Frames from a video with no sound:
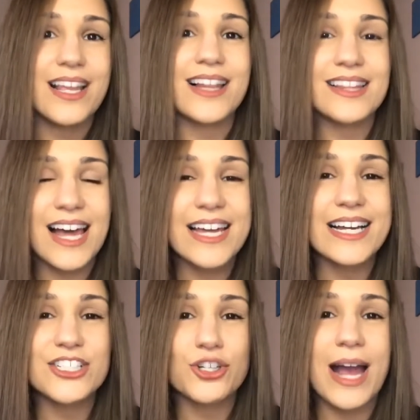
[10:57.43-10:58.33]

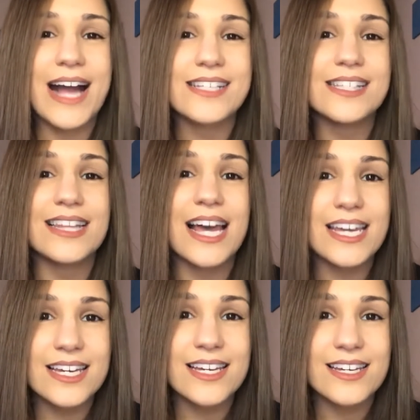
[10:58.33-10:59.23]
Like attracts
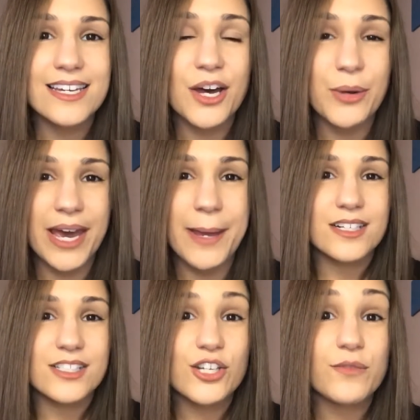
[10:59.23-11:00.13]
like, okay?
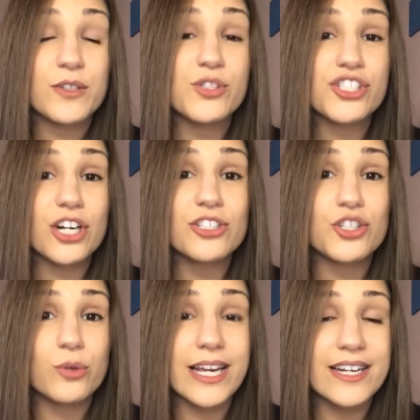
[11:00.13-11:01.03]
So if you start
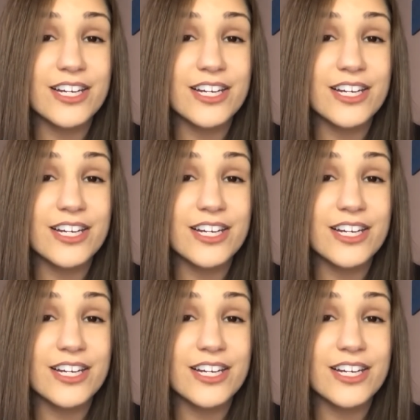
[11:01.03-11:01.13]
training